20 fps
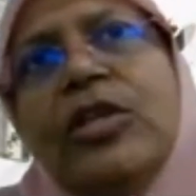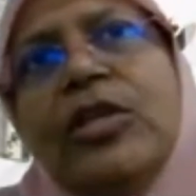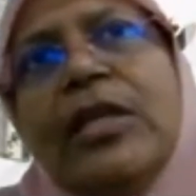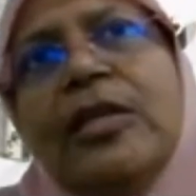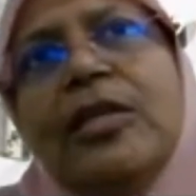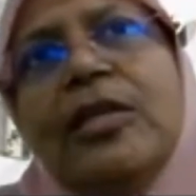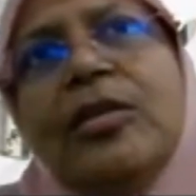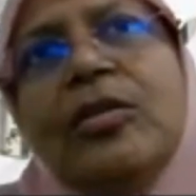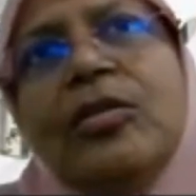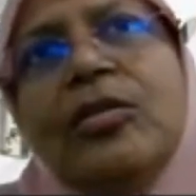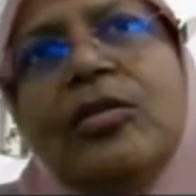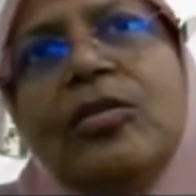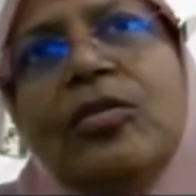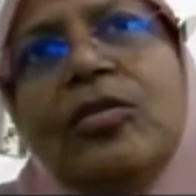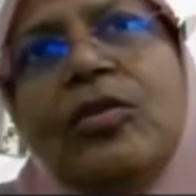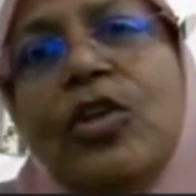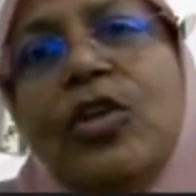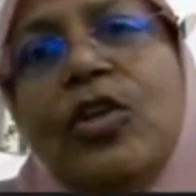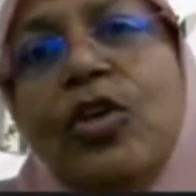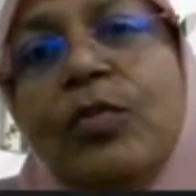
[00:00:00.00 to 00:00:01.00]
between
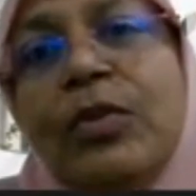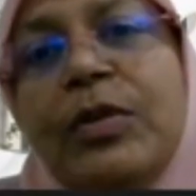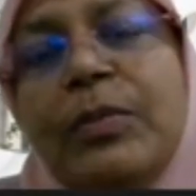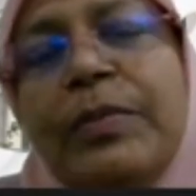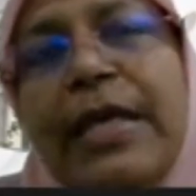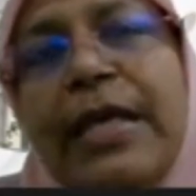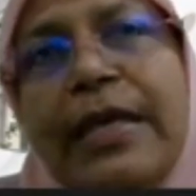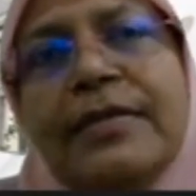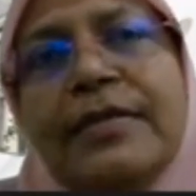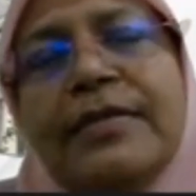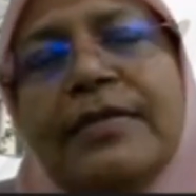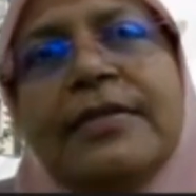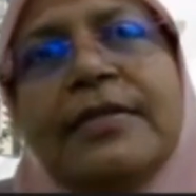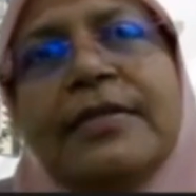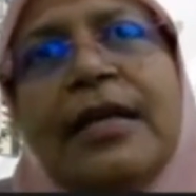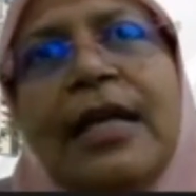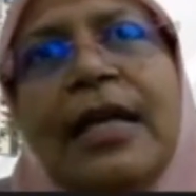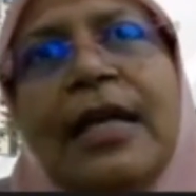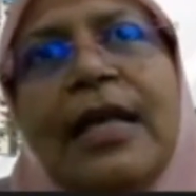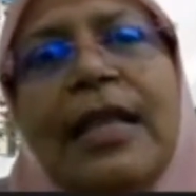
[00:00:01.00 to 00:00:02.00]
human
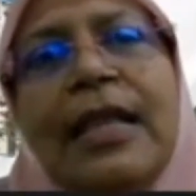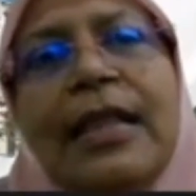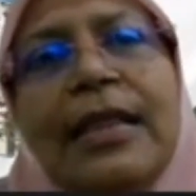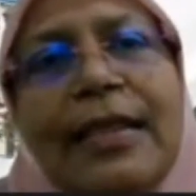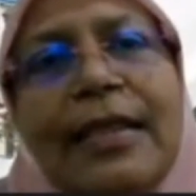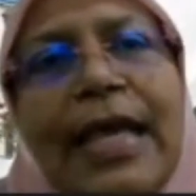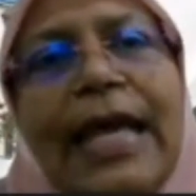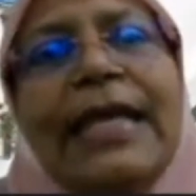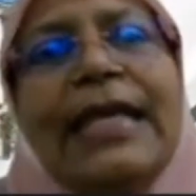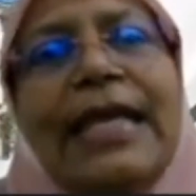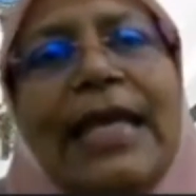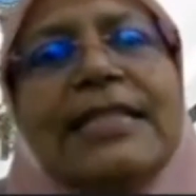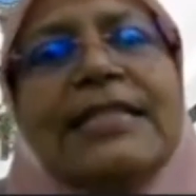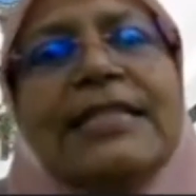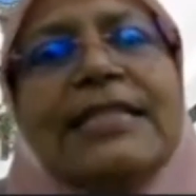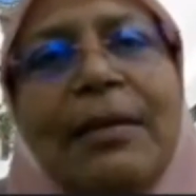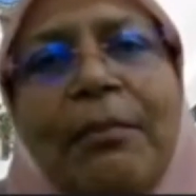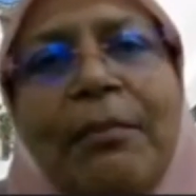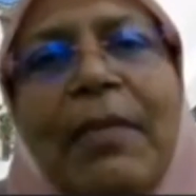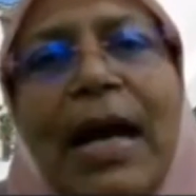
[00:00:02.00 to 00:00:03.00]
beings, that
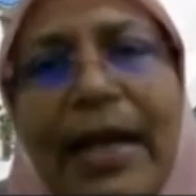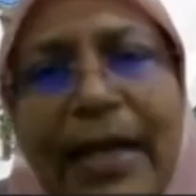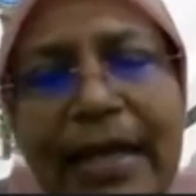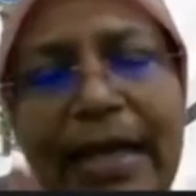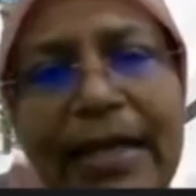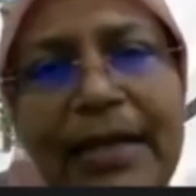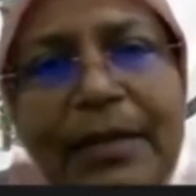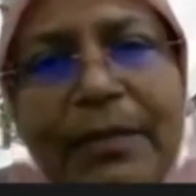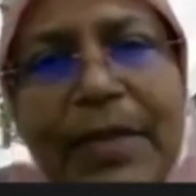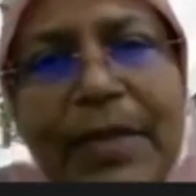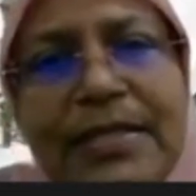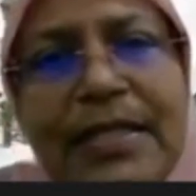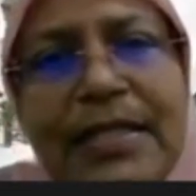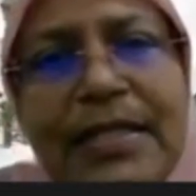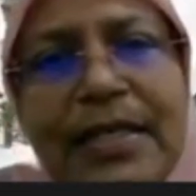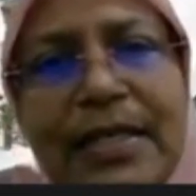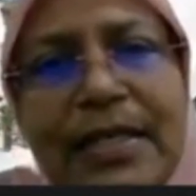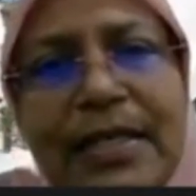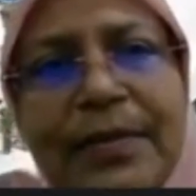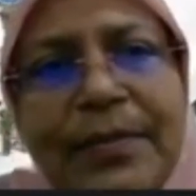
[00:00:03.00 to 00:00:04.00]
is a market
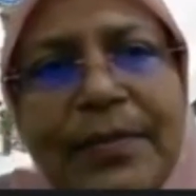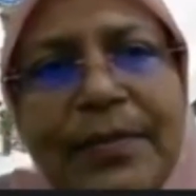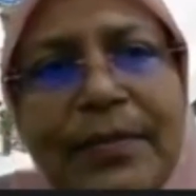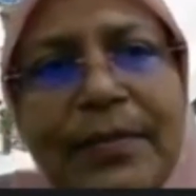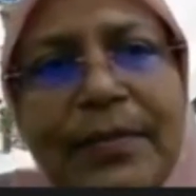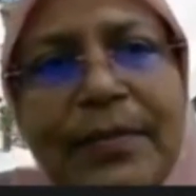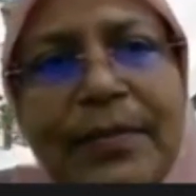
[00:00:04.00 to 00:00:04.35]
basically.